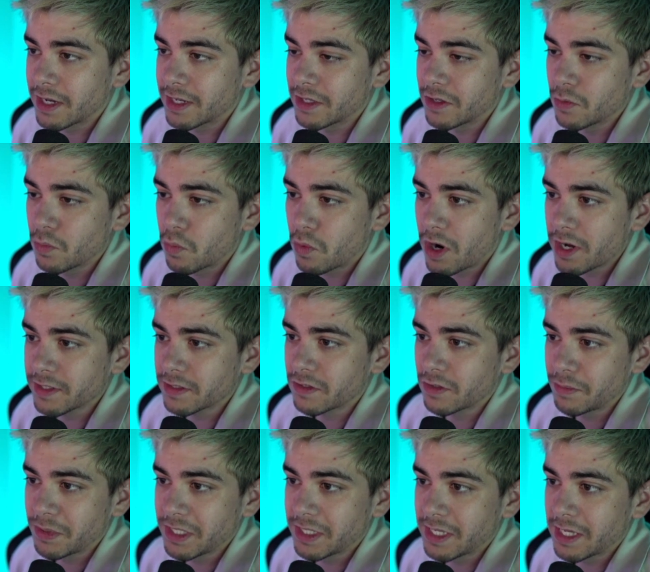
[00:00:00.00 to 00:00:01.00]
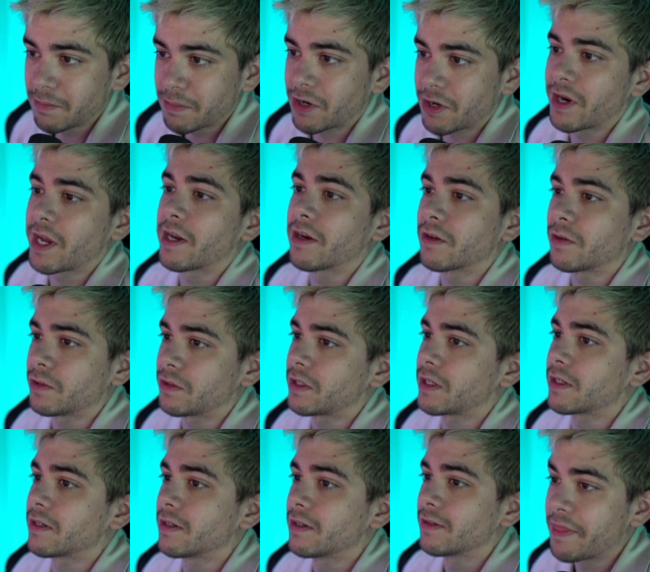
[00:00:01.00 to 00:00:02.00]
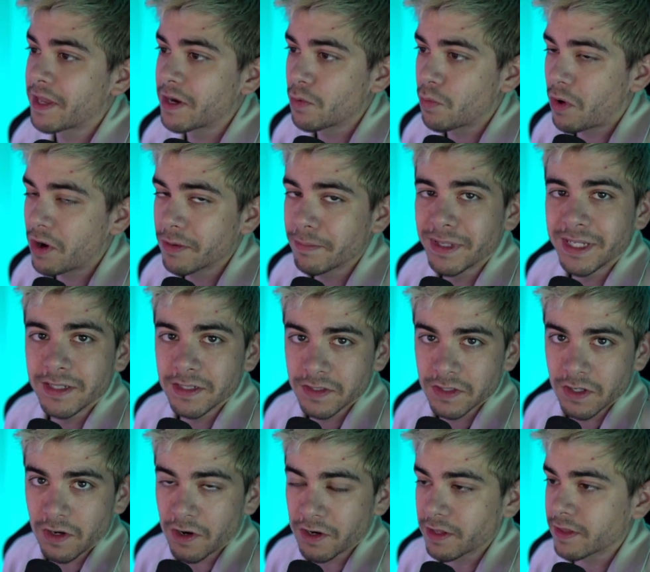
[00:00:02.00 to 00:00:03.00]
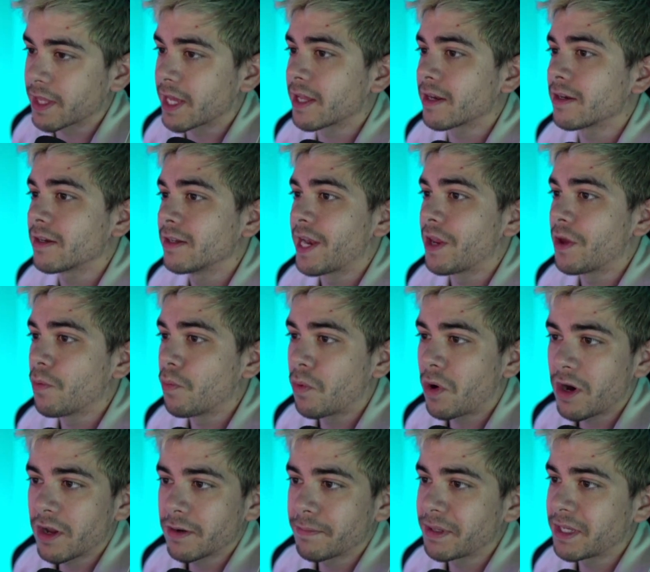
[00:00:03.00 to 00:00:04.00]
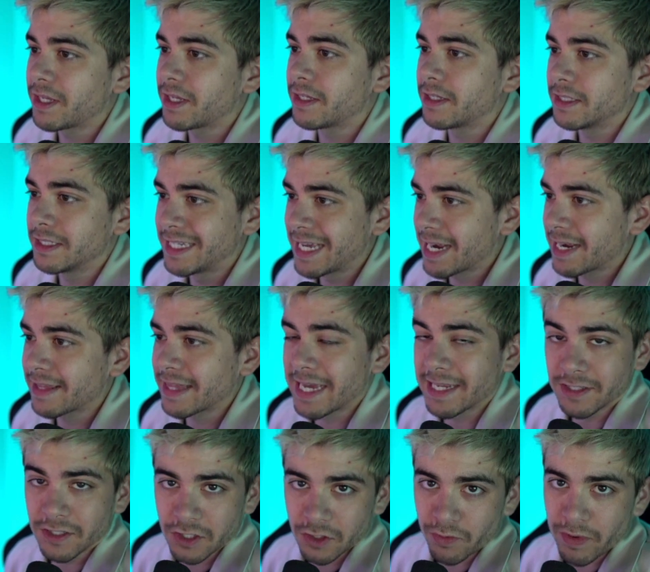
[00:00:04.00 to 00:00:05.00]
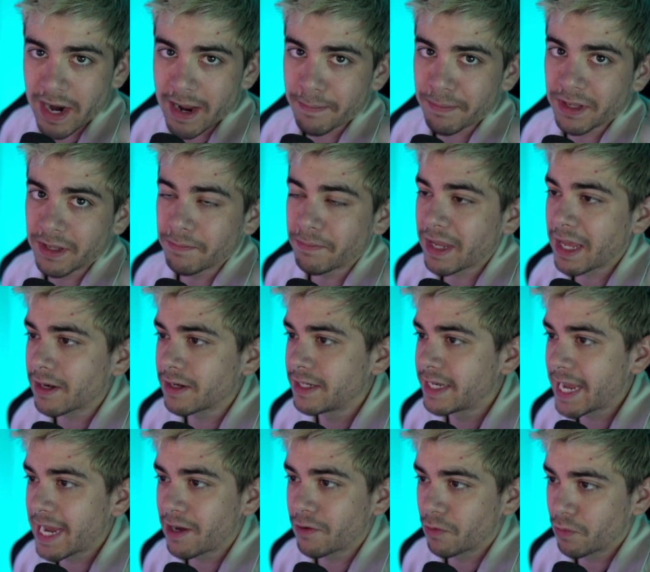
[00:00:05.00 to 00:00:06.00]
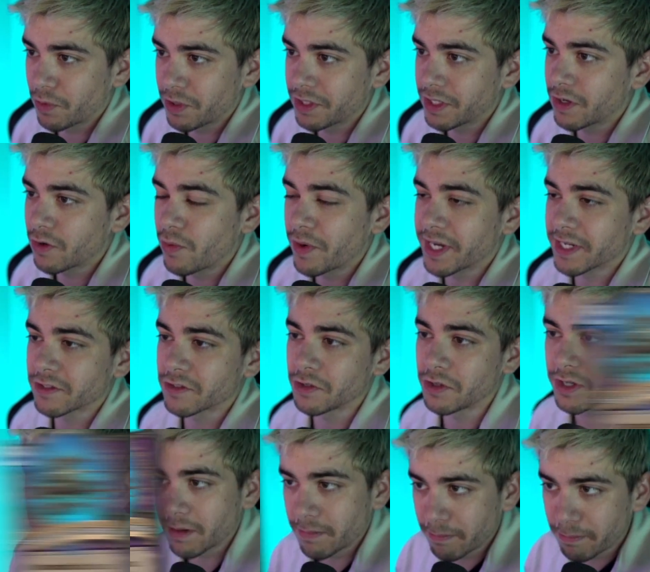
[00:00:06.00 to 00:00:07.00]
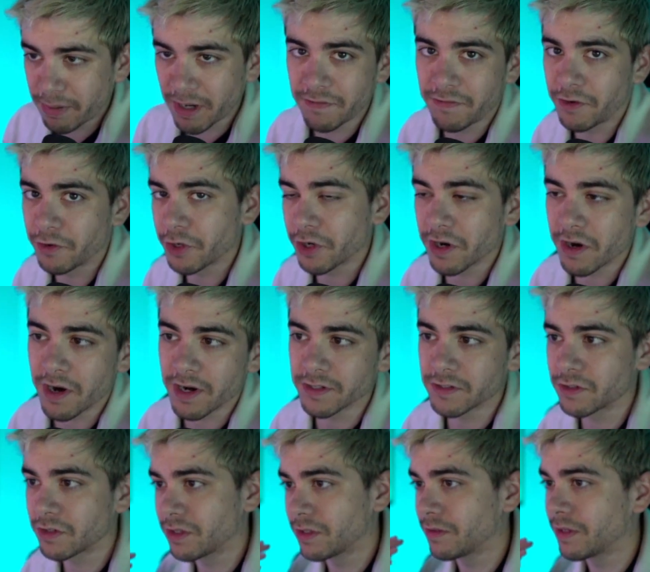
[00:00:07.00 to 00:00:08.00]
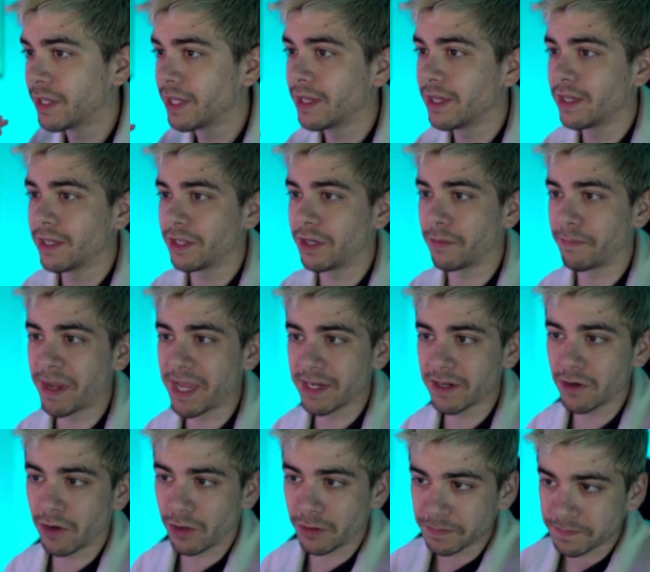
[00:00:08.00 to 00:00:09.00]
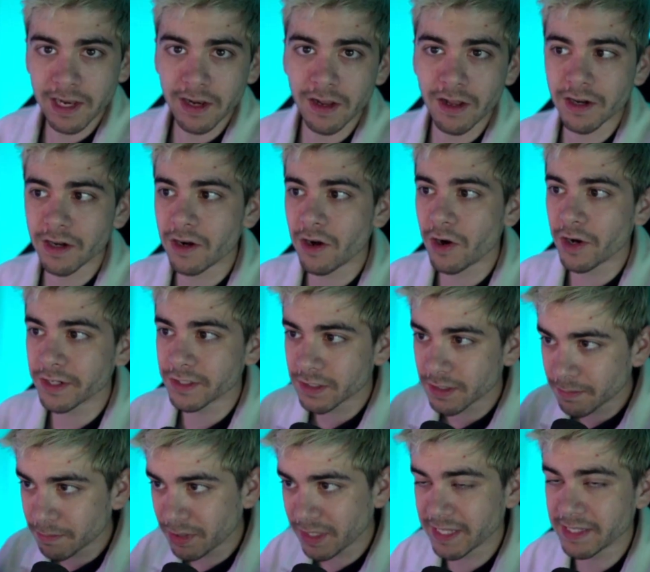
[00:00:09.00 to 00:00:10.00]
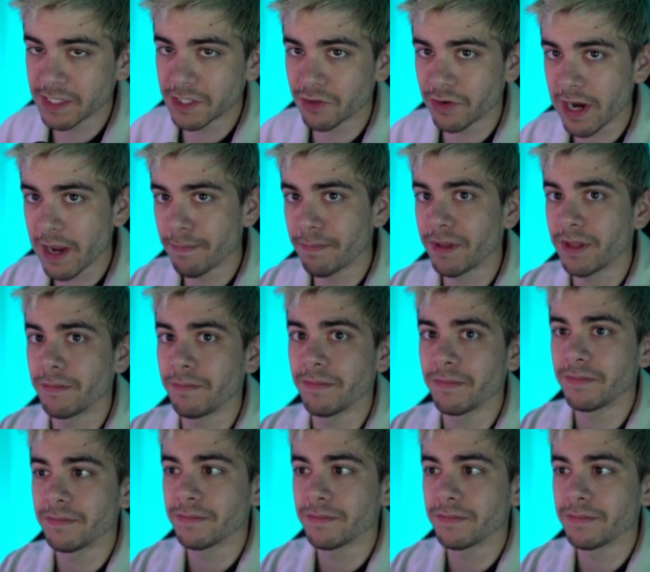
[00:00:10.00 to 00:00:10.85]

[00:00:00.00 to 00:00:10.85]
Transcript: You want to be keeping your hand of Gul'dan, and then you want to be discarding that, and you want to be getting that Scrap Imp down really quick so you can buff all your cards. So your main goal, get a lot of cards, play the Scrap Imp,